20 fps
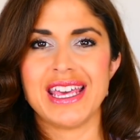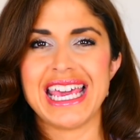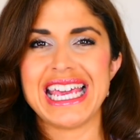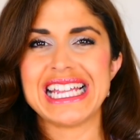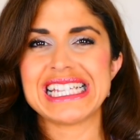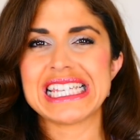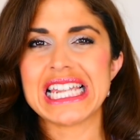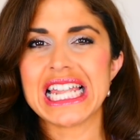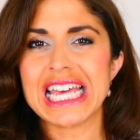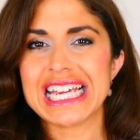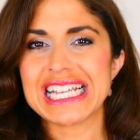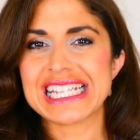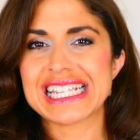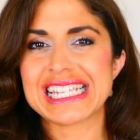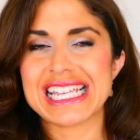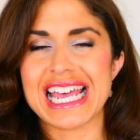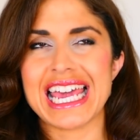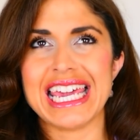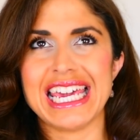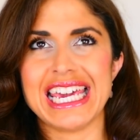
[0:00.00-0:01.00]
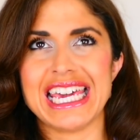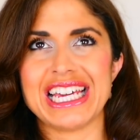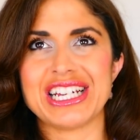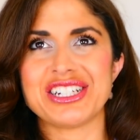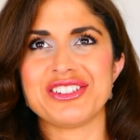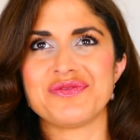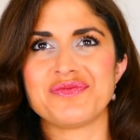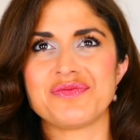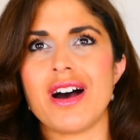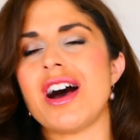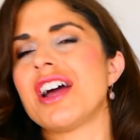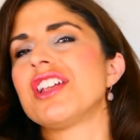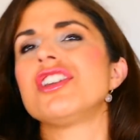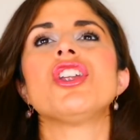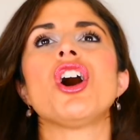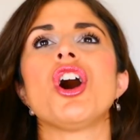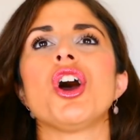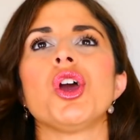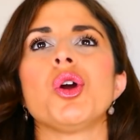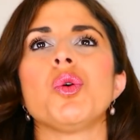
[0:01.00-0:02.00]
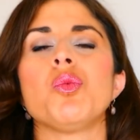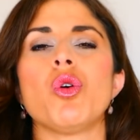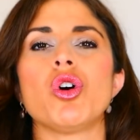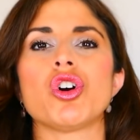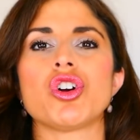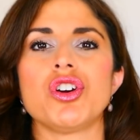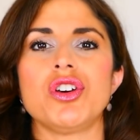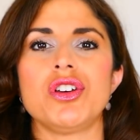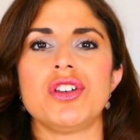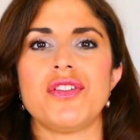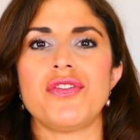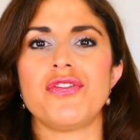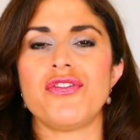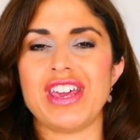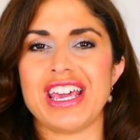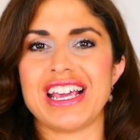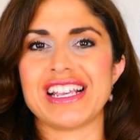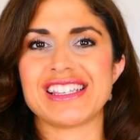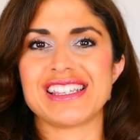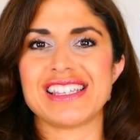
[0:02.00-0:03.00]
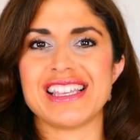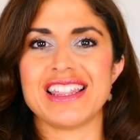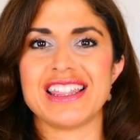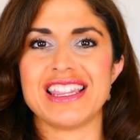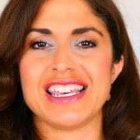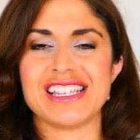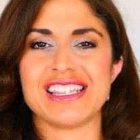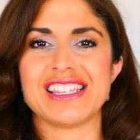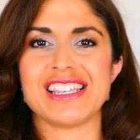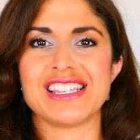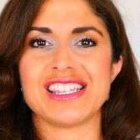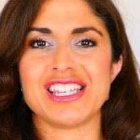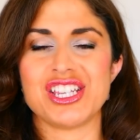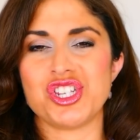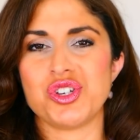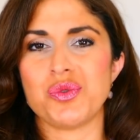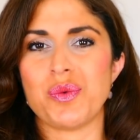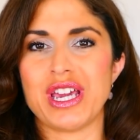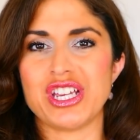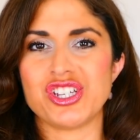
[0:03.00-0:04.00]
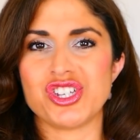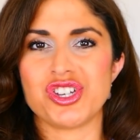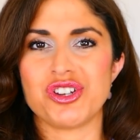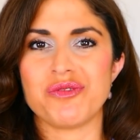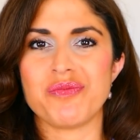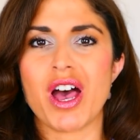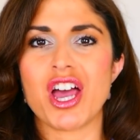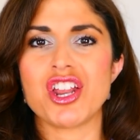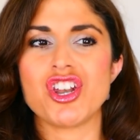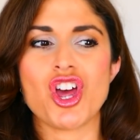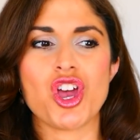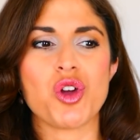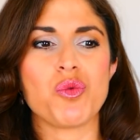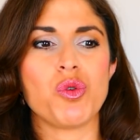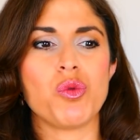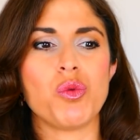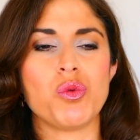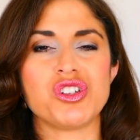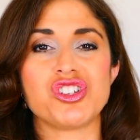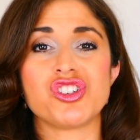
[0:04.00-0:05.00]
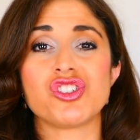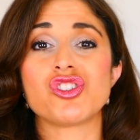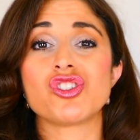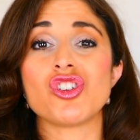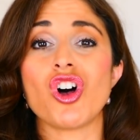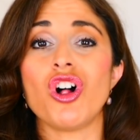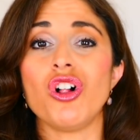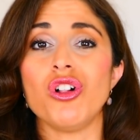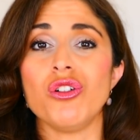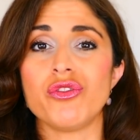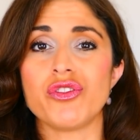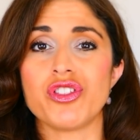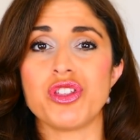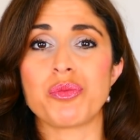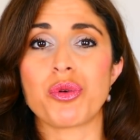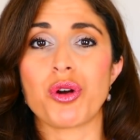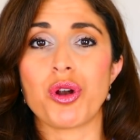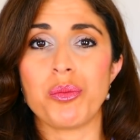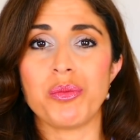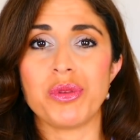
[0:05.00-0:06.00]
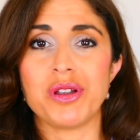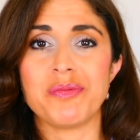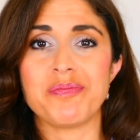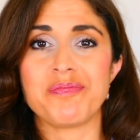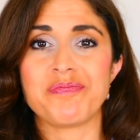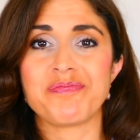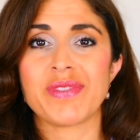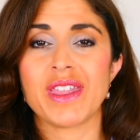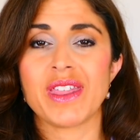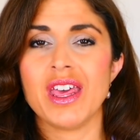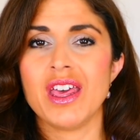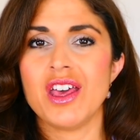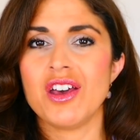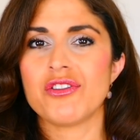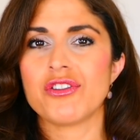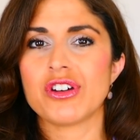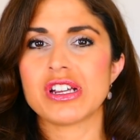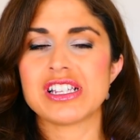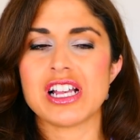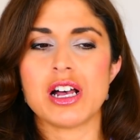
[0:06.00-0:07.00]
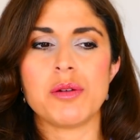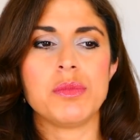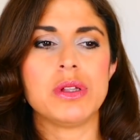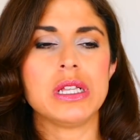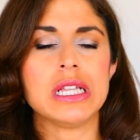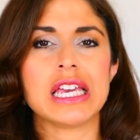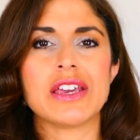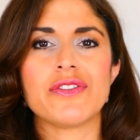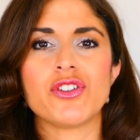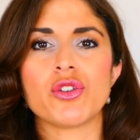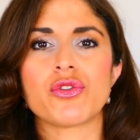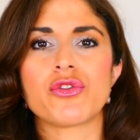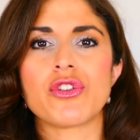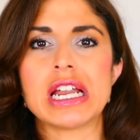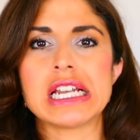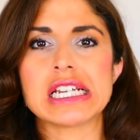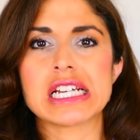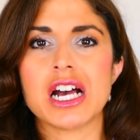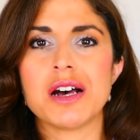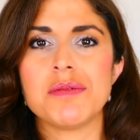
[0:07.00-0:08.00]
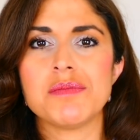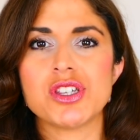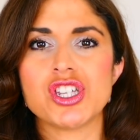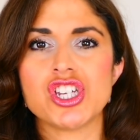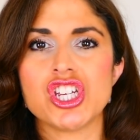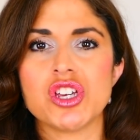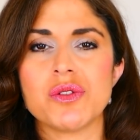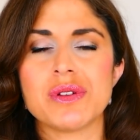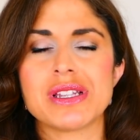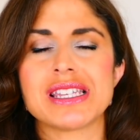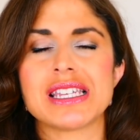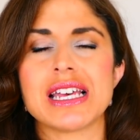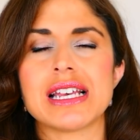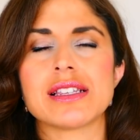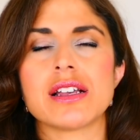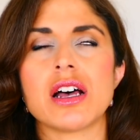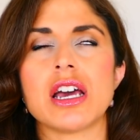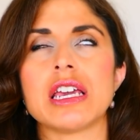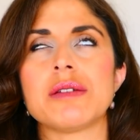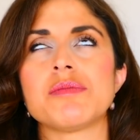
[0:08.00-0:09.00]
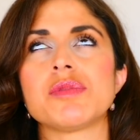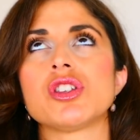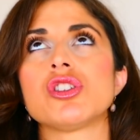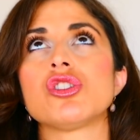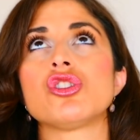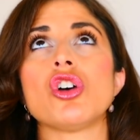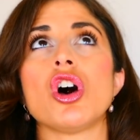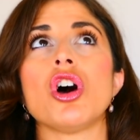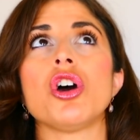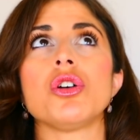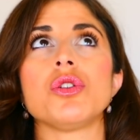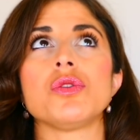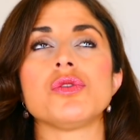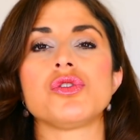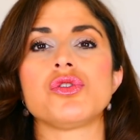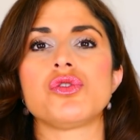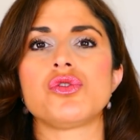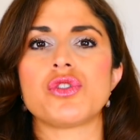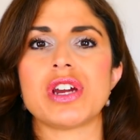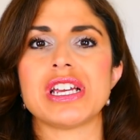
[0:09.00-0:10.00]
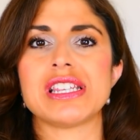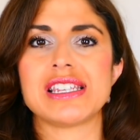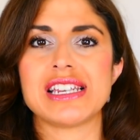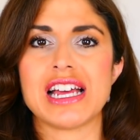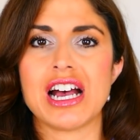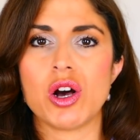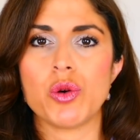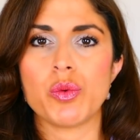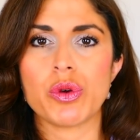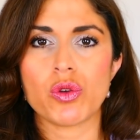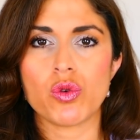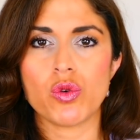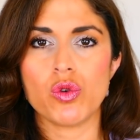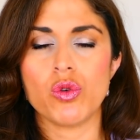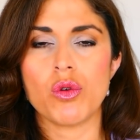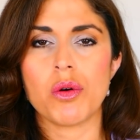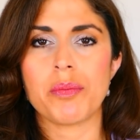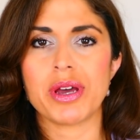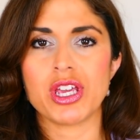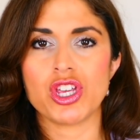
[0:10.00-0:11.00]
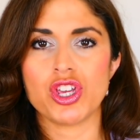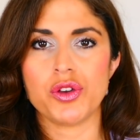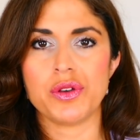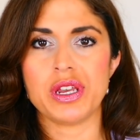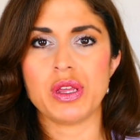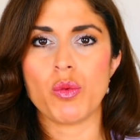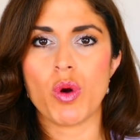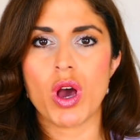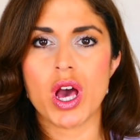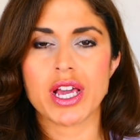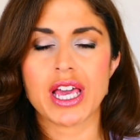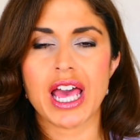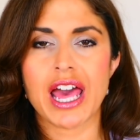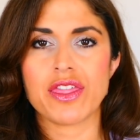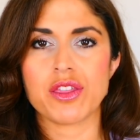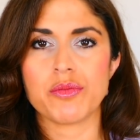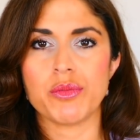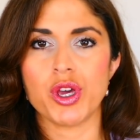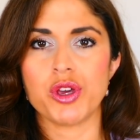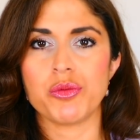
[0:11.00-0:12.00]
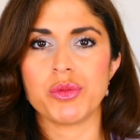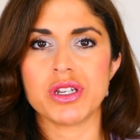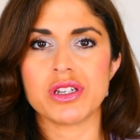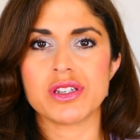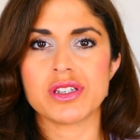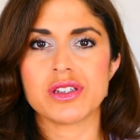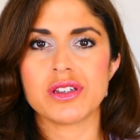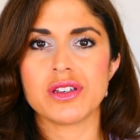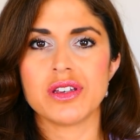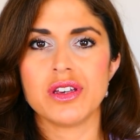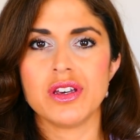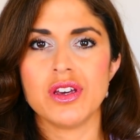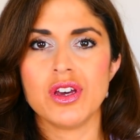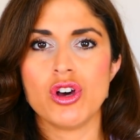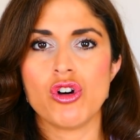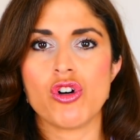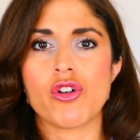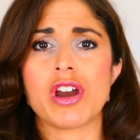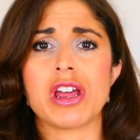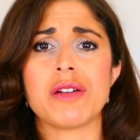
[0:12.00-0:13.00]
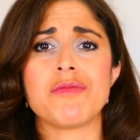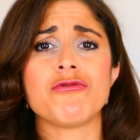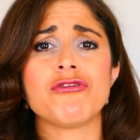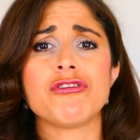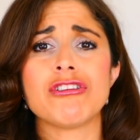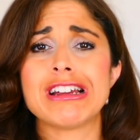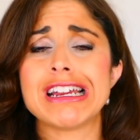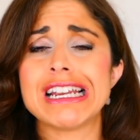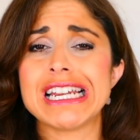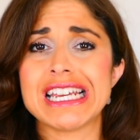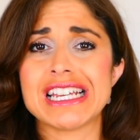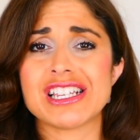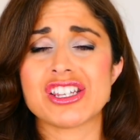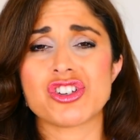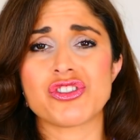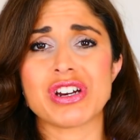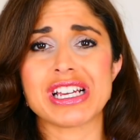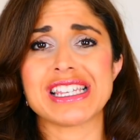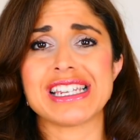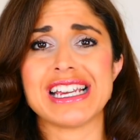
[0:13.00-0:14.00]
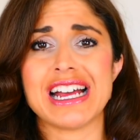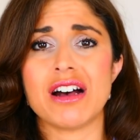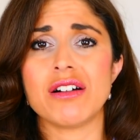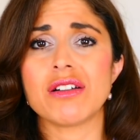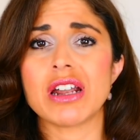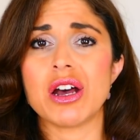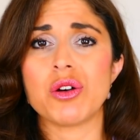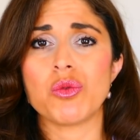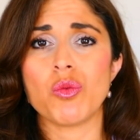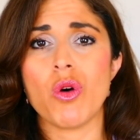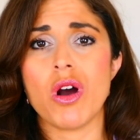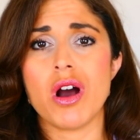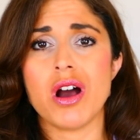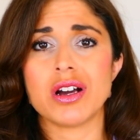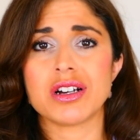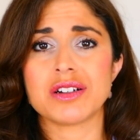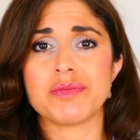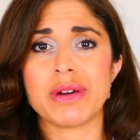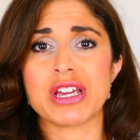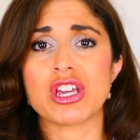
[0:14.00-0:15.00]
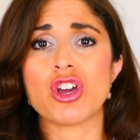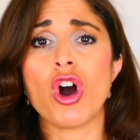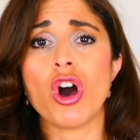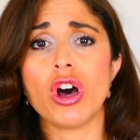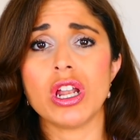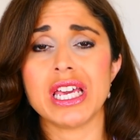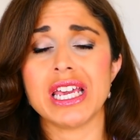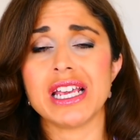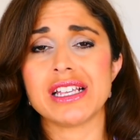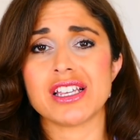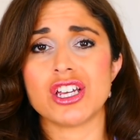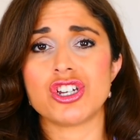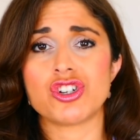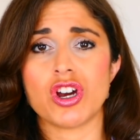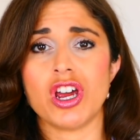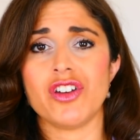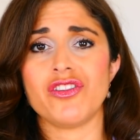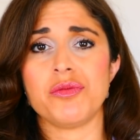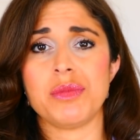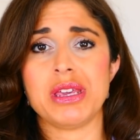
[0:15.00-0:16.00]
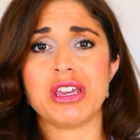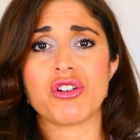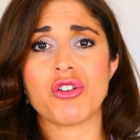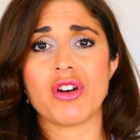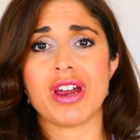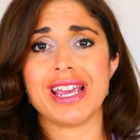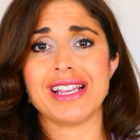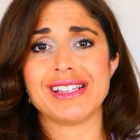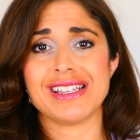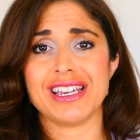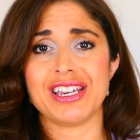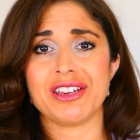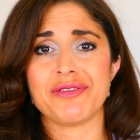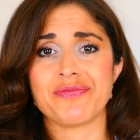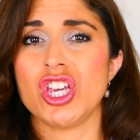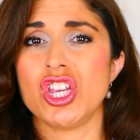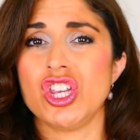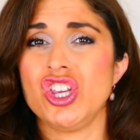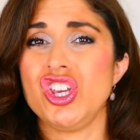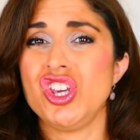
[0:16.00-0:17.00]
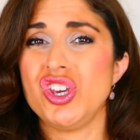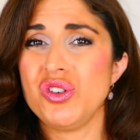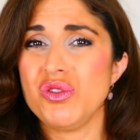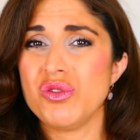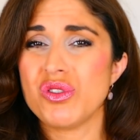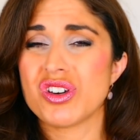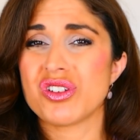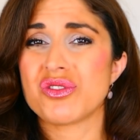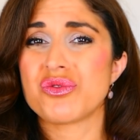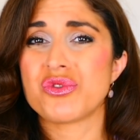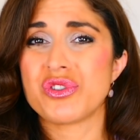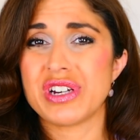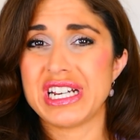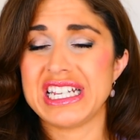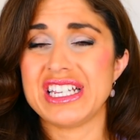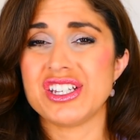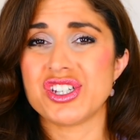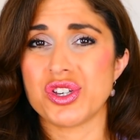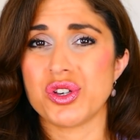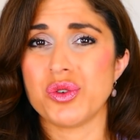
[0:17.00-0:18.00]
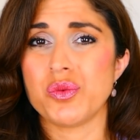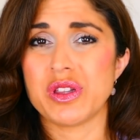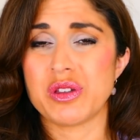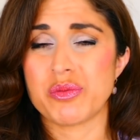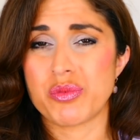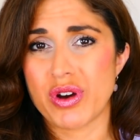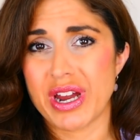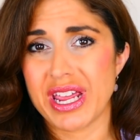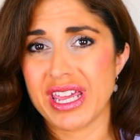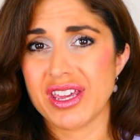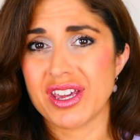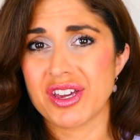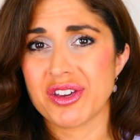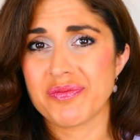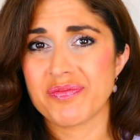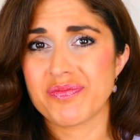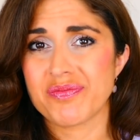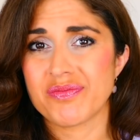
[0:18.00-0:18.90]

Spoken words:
It's like saying, I know what could fix this situation. I know what would solve the problem. For example, if your friend comes to you and says, I am so stressed out with all my uni work at the moment, or I'm really stressed out at work, my colleagues are driving me crazy. You could really do with a break.